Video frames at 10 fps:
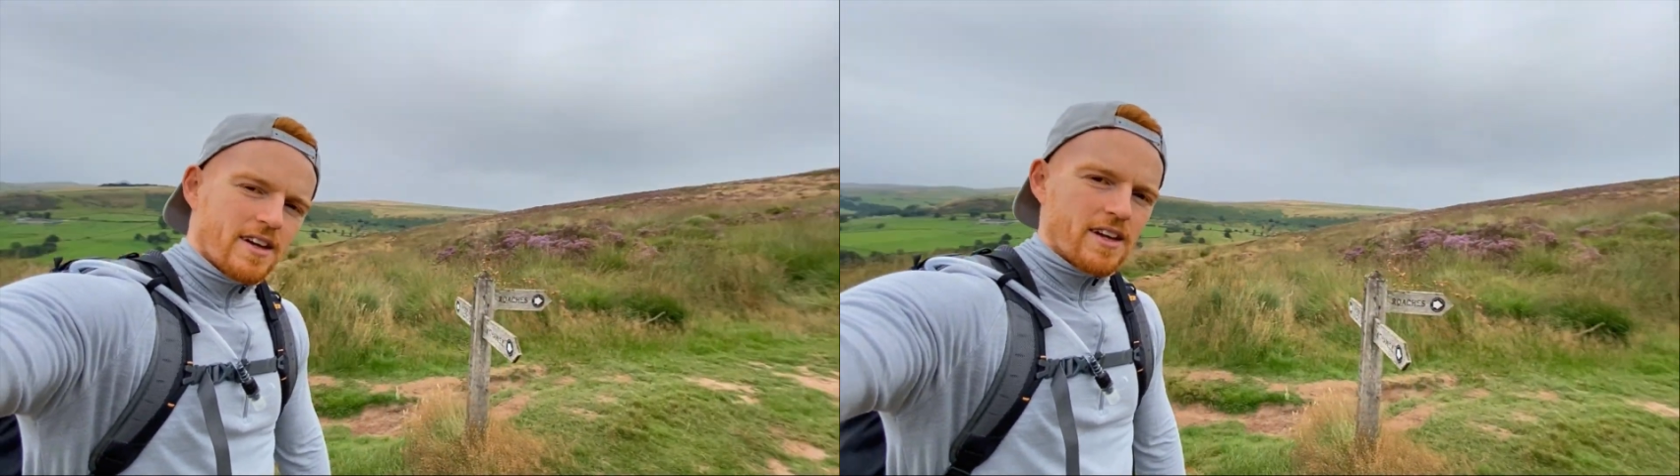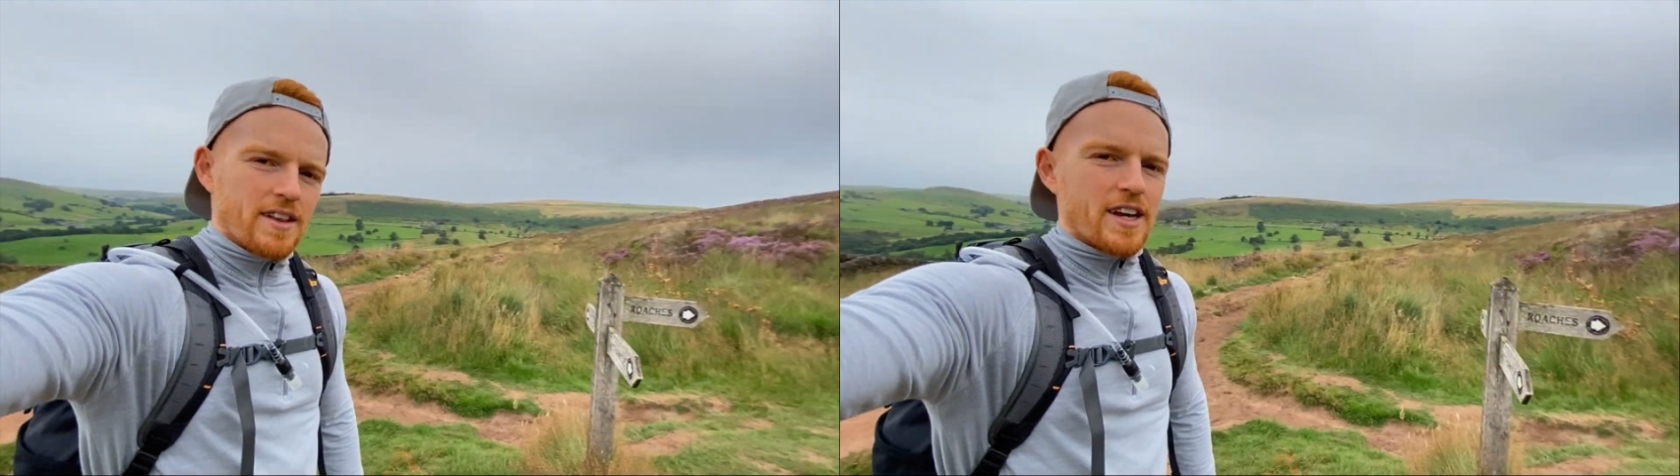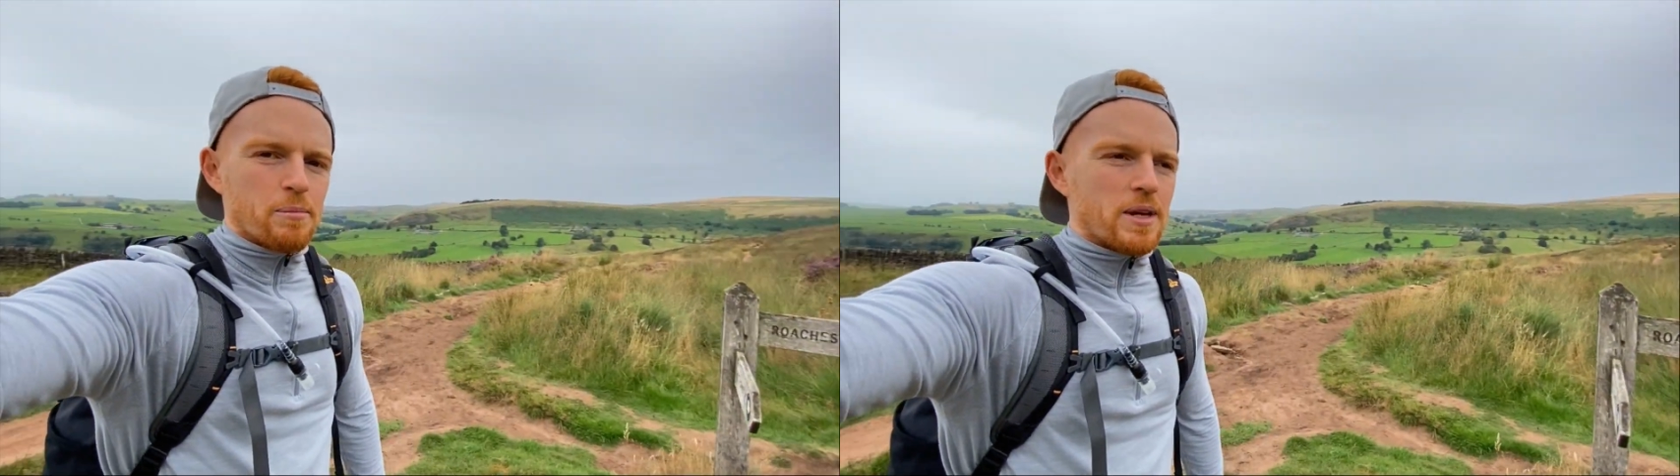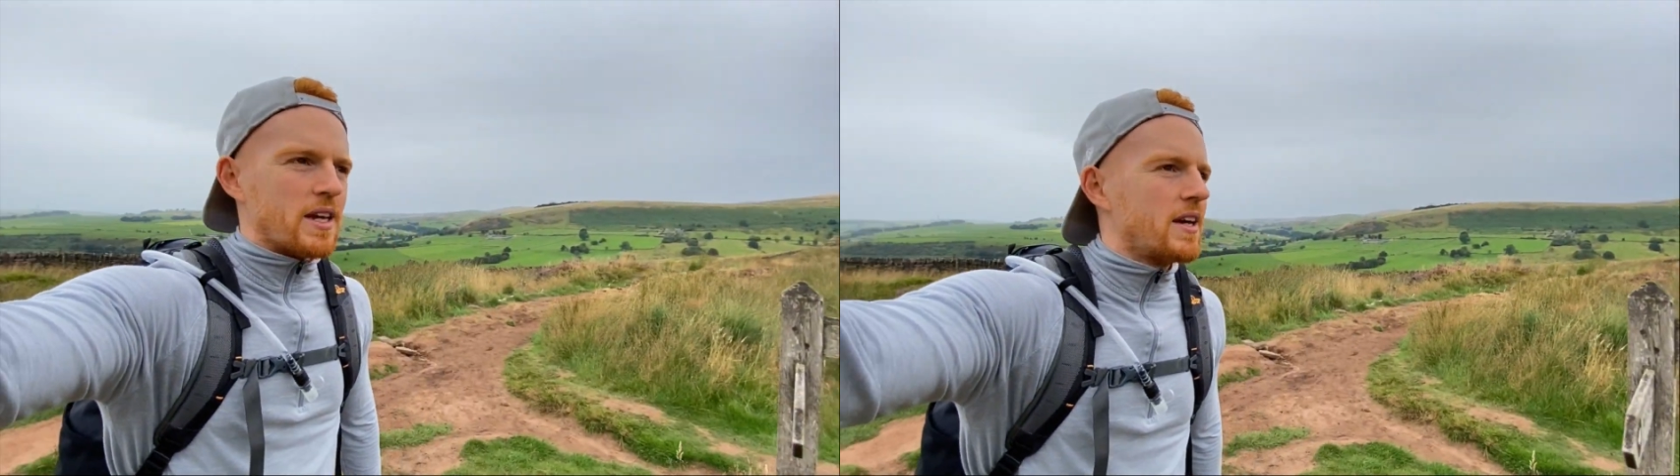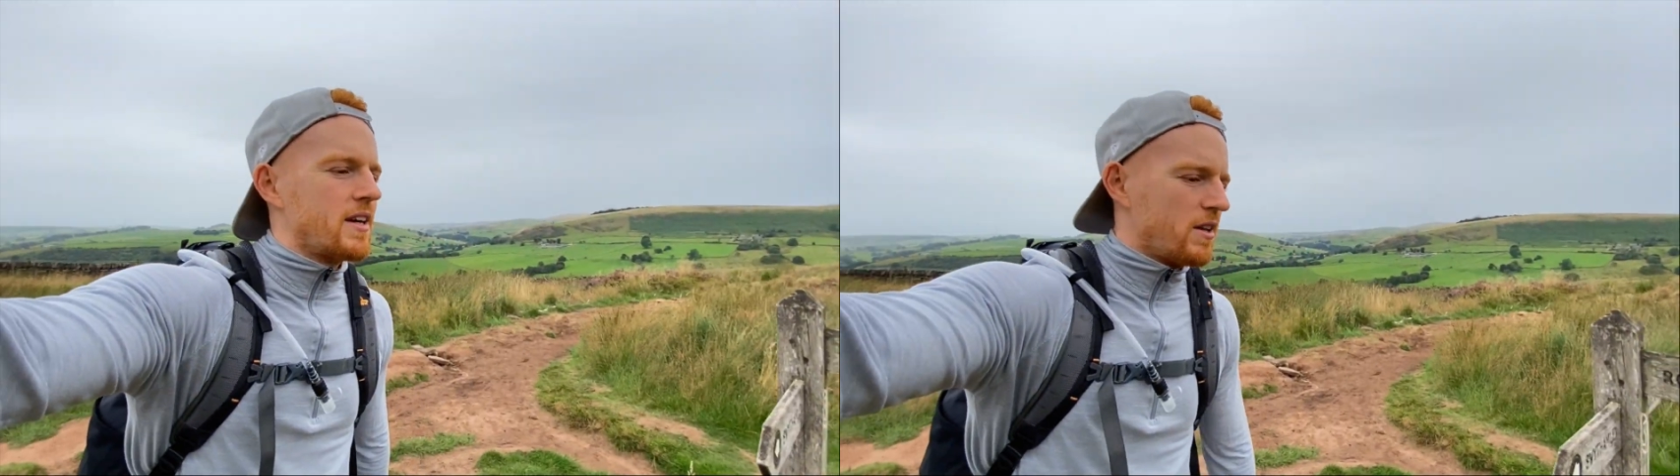And that'll be
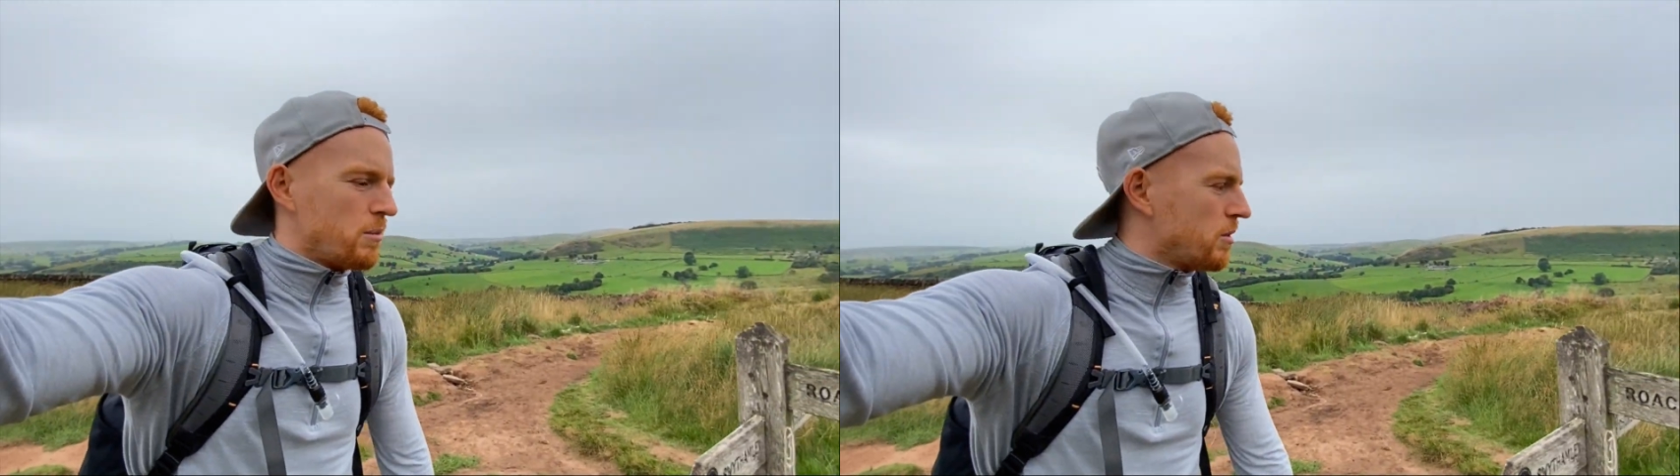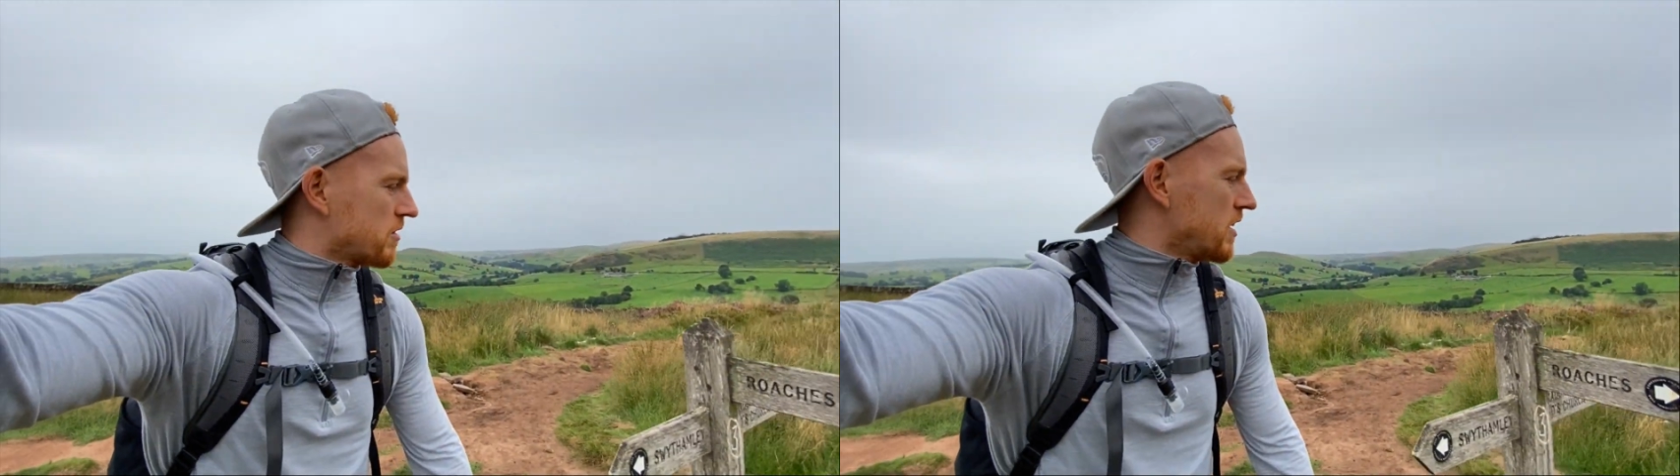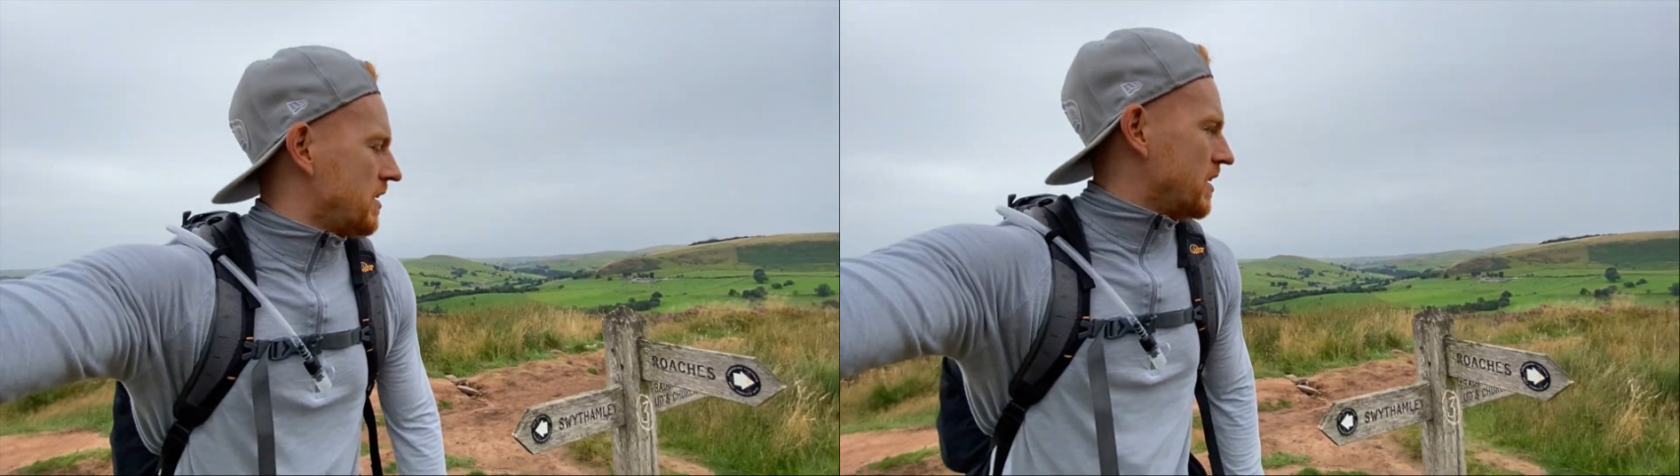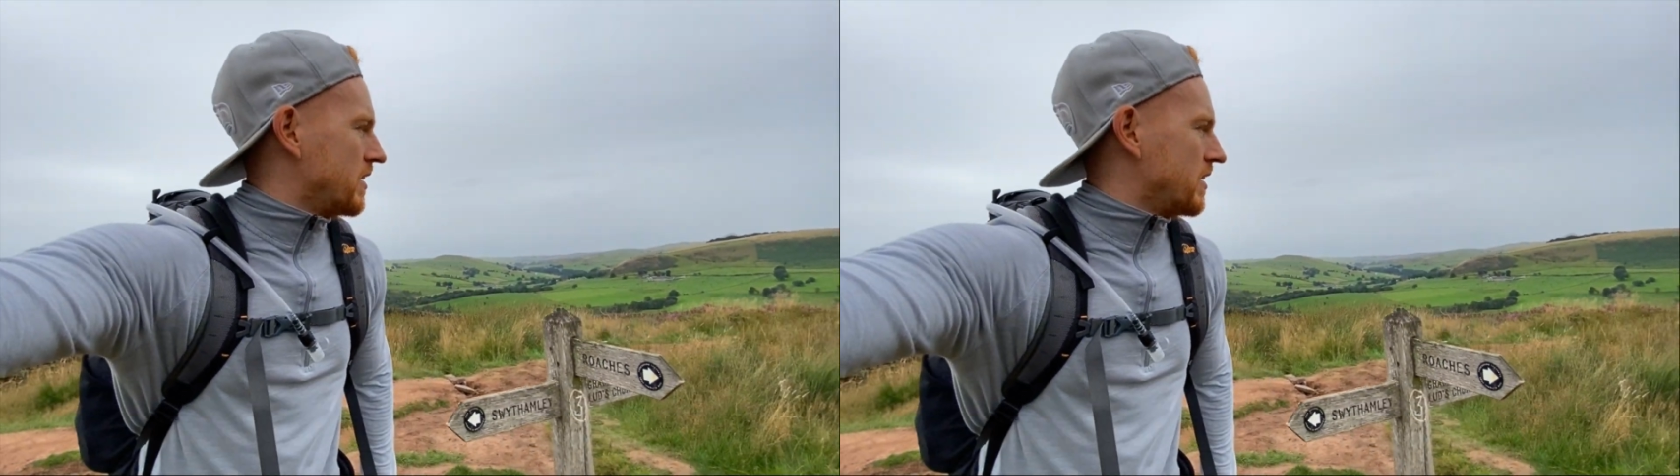the walk done.